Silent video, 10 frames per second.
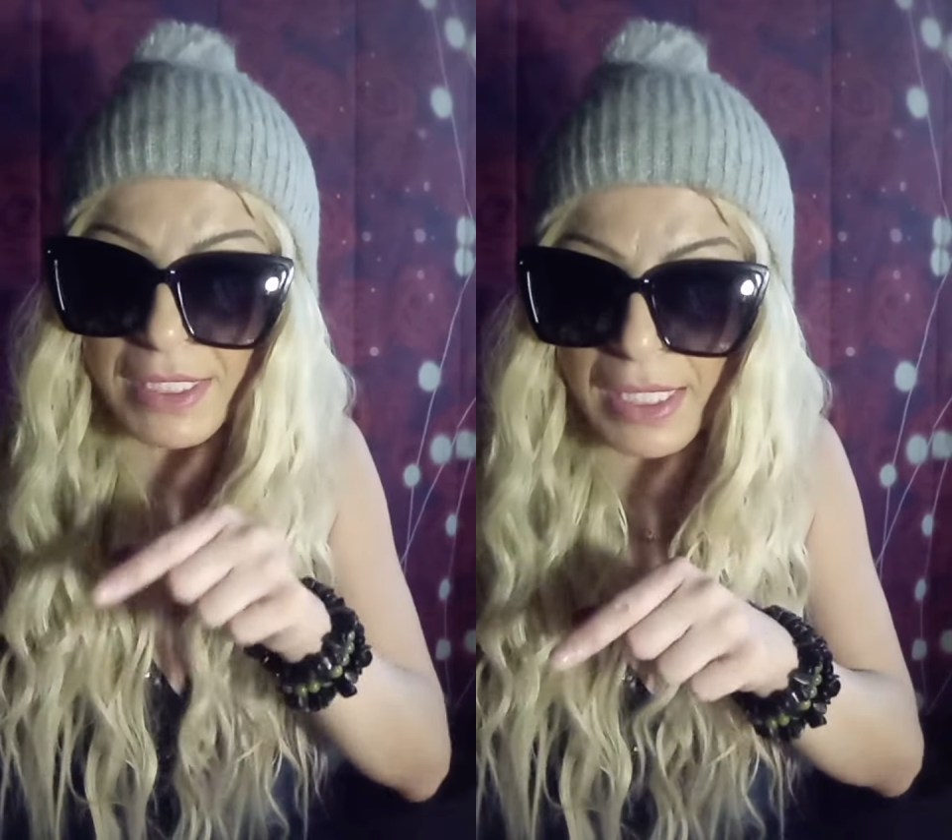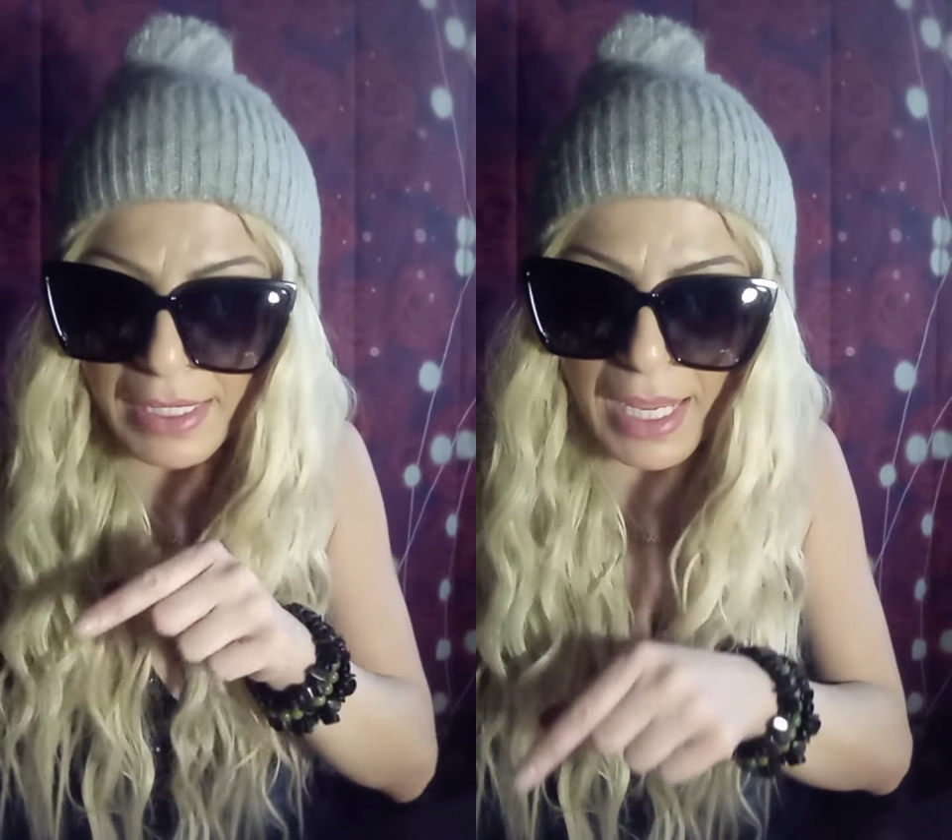
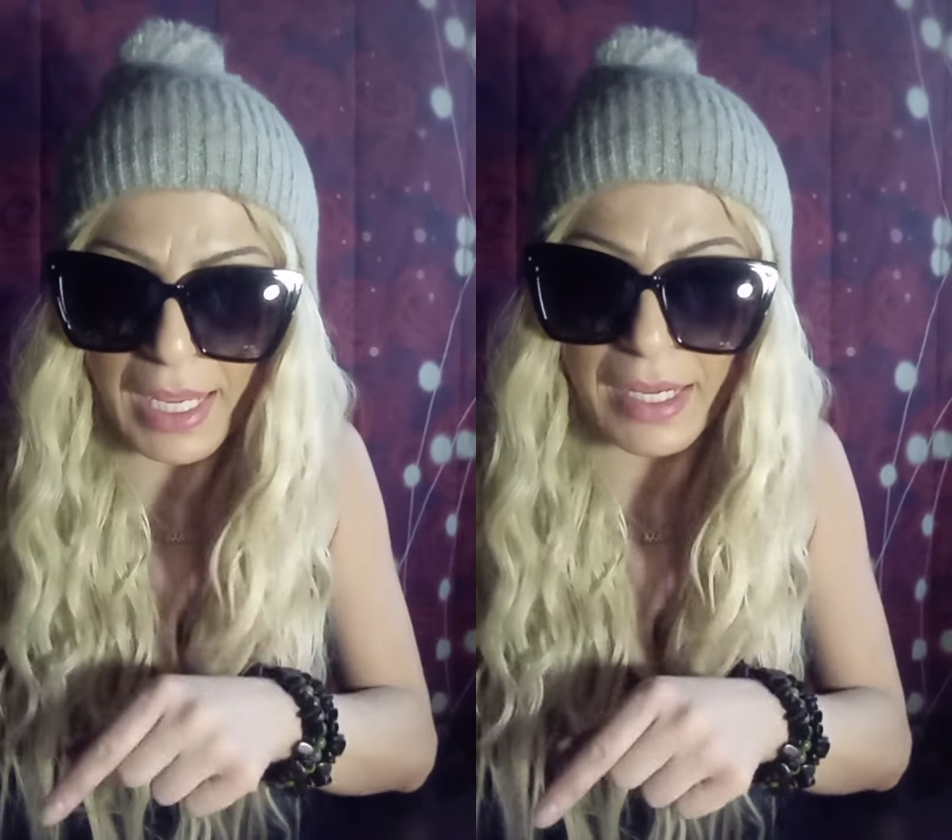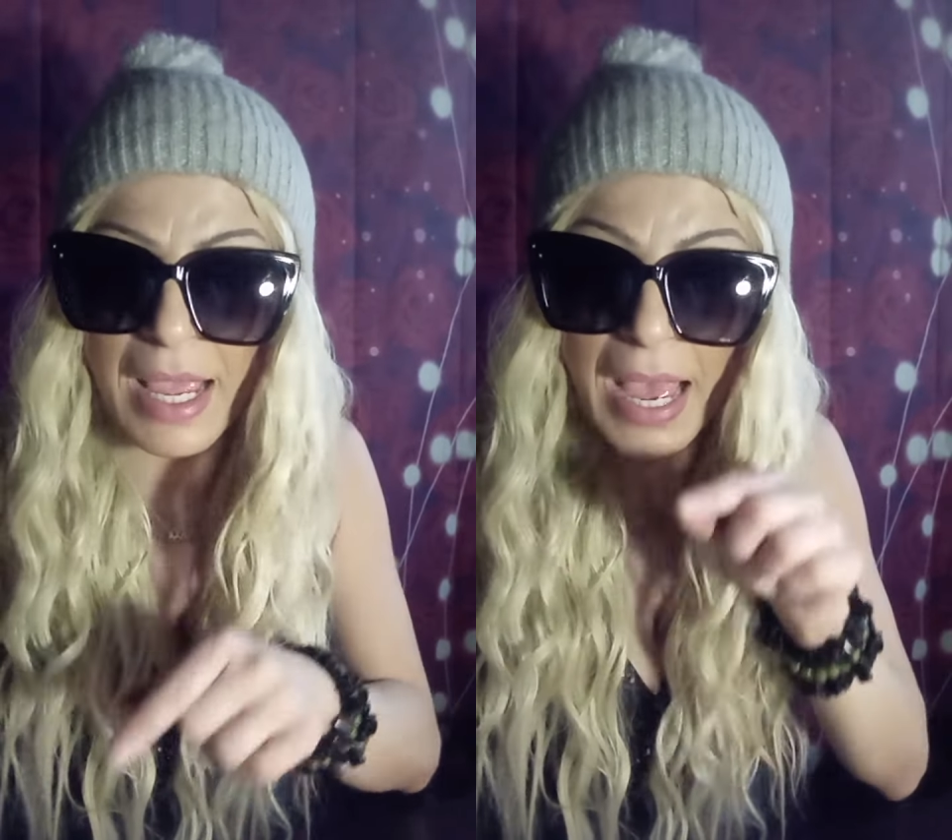
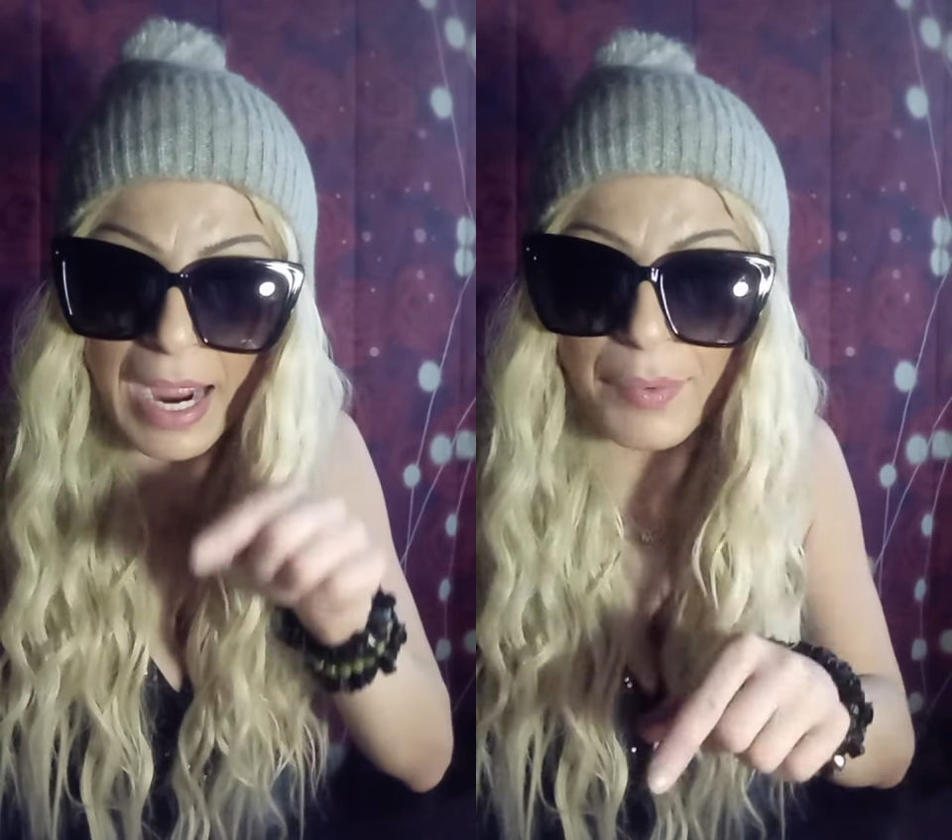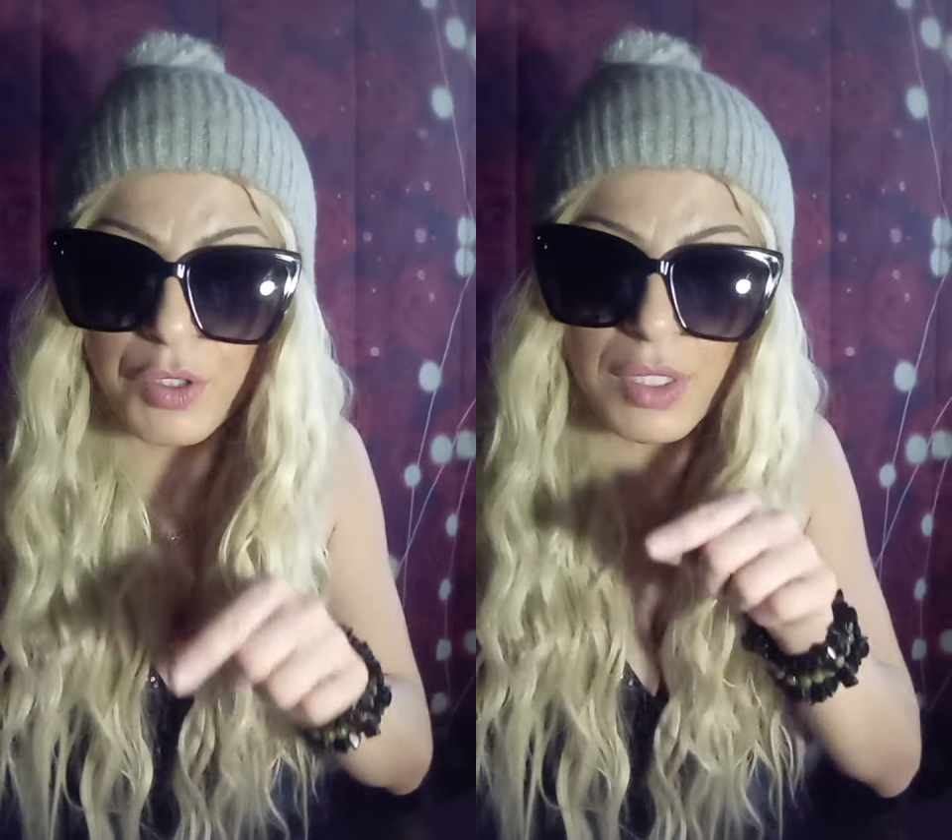DNA. How
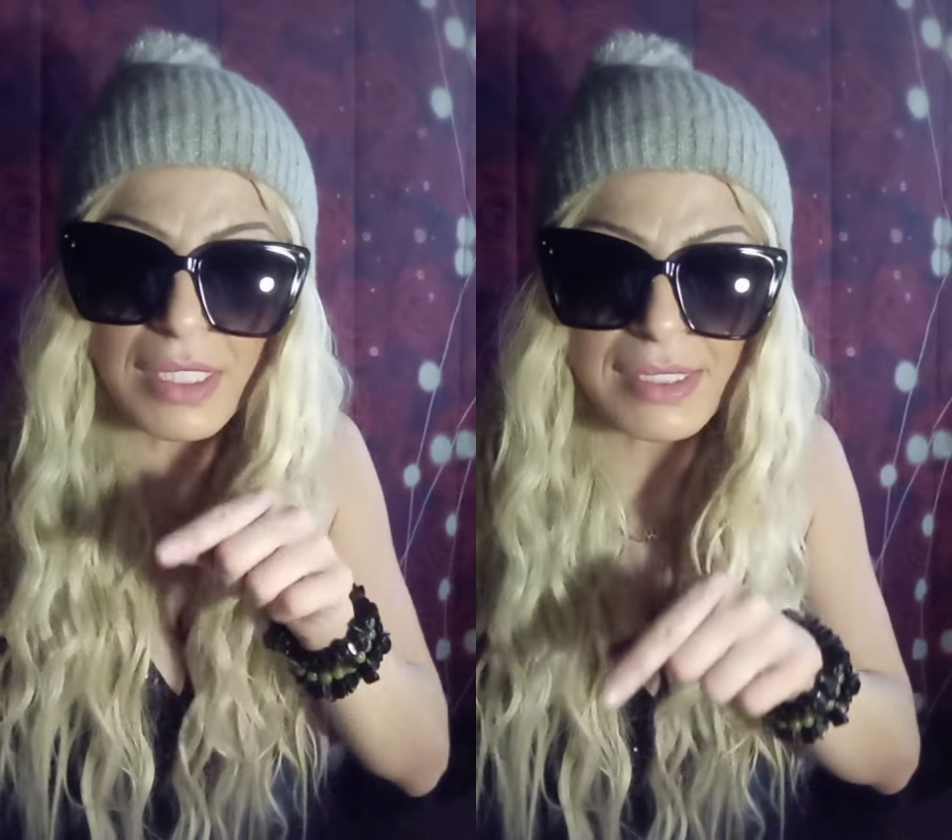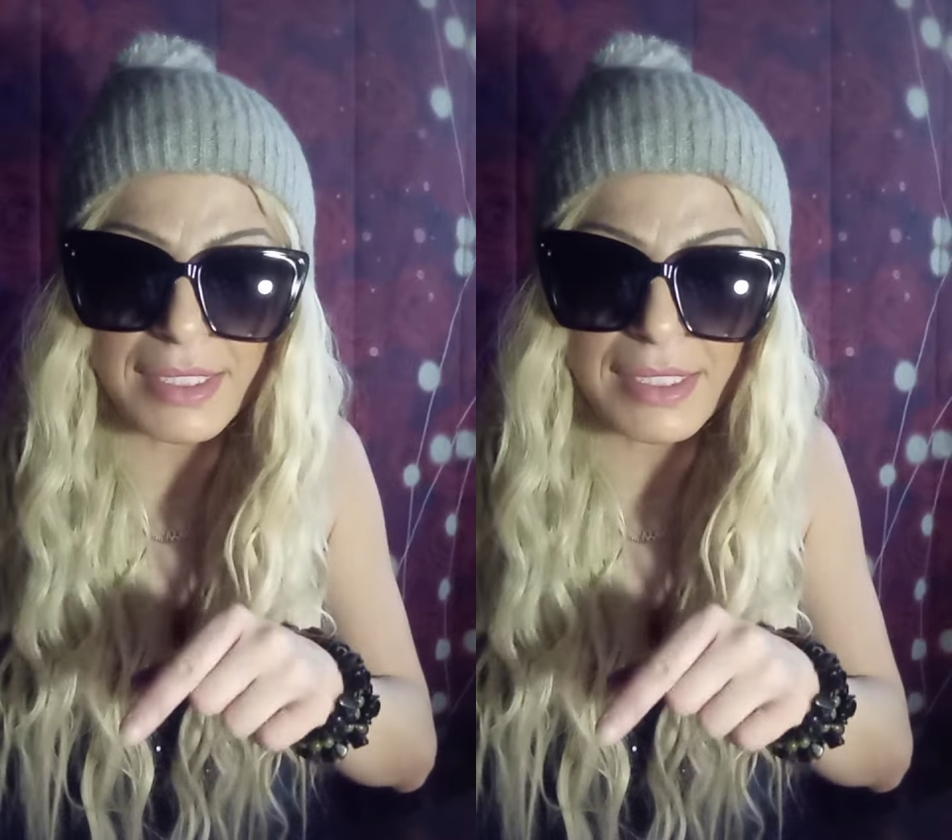are you going to sit